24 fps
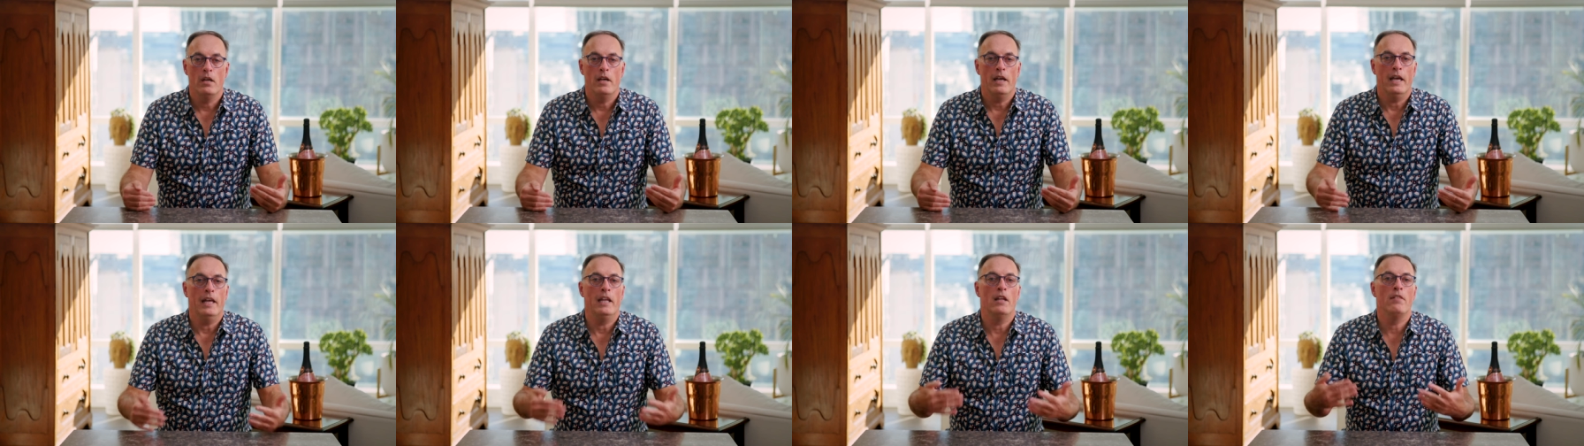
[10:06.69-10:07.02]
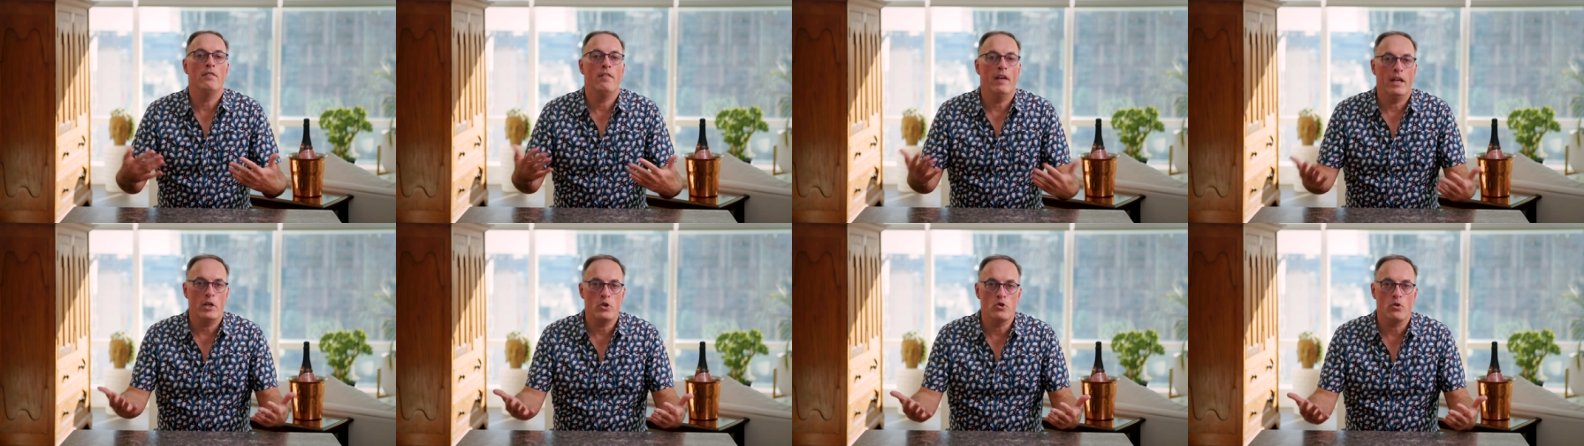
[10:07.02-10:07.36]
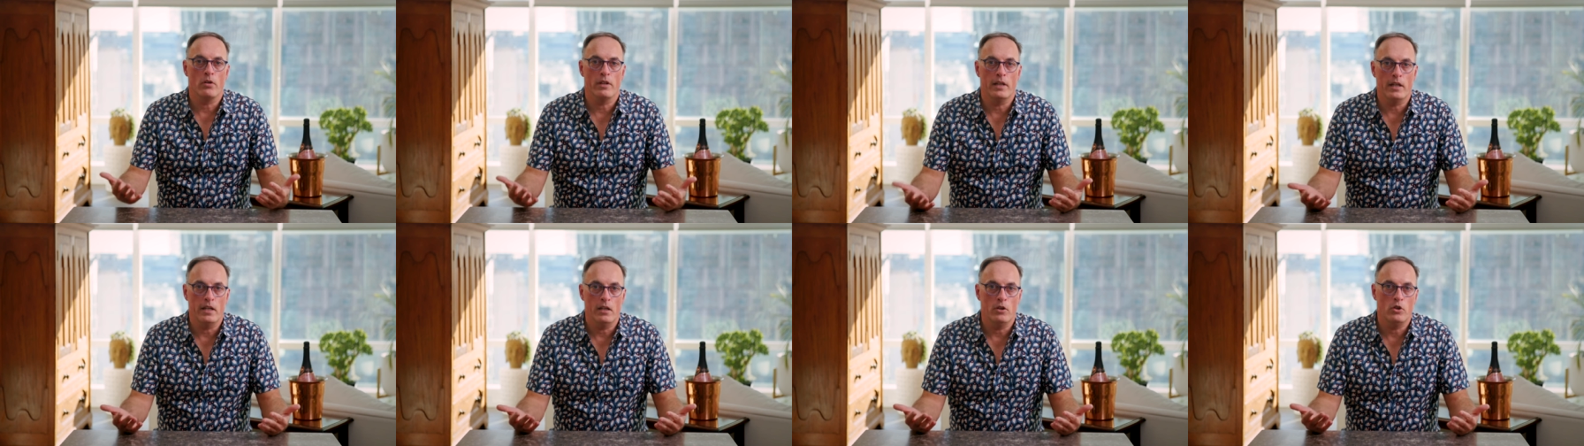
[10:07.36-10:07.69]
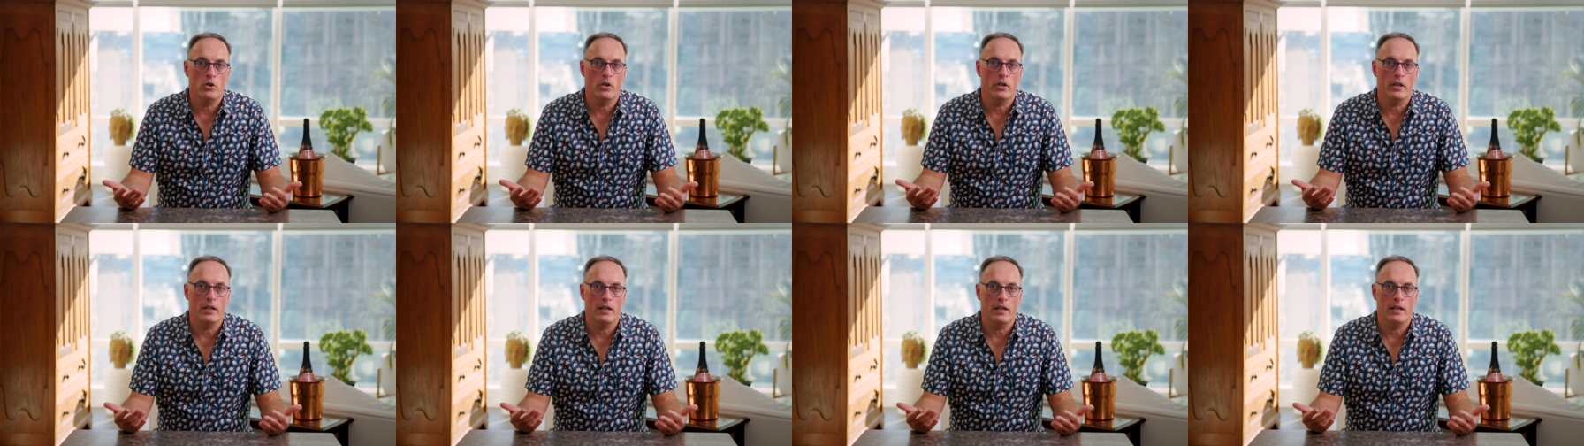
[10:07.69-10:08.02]
and eventually
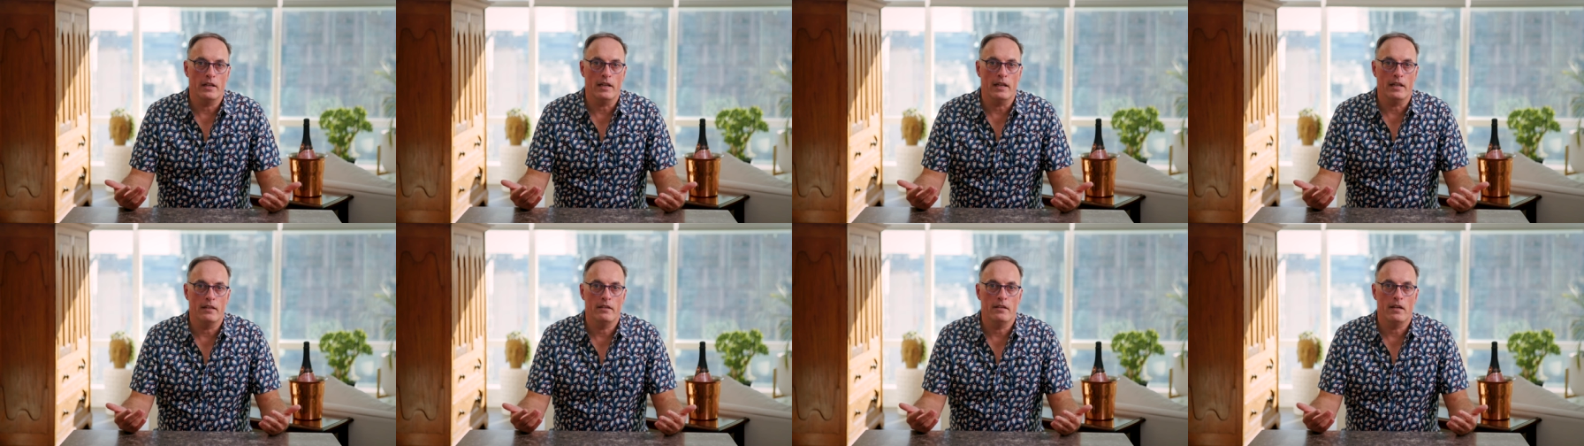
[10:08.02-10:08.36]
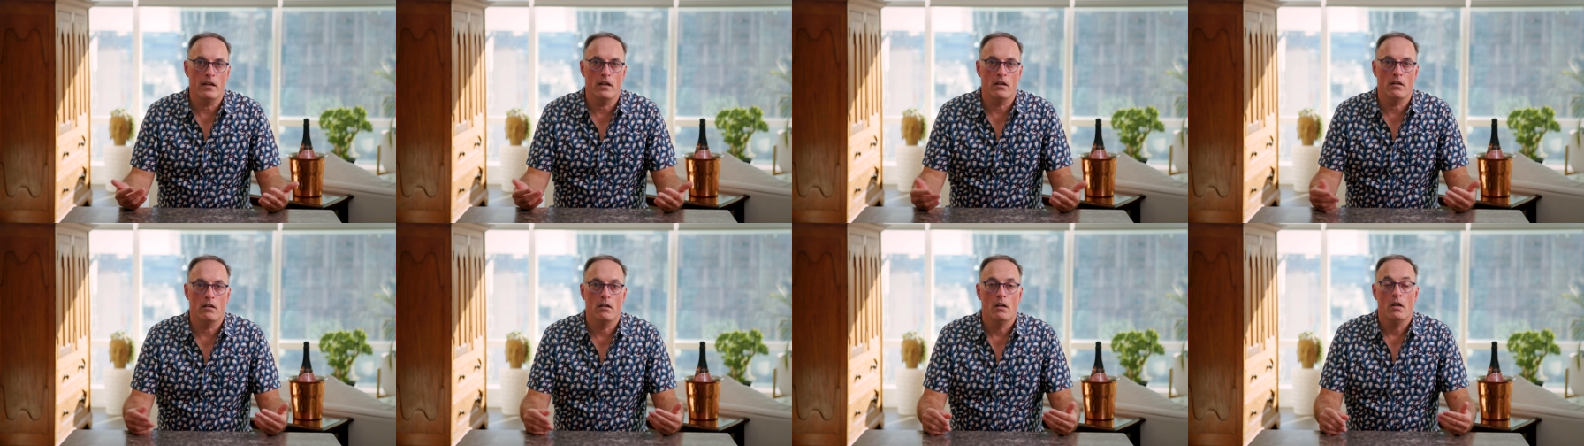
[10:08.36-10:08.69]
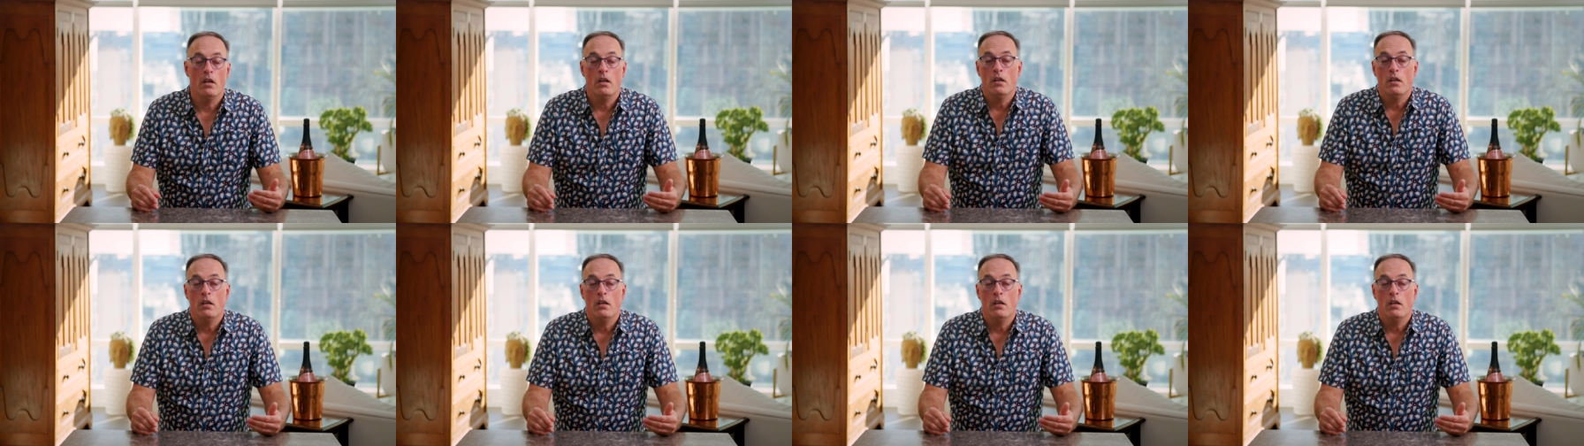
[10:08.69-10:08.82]
you're going to get there.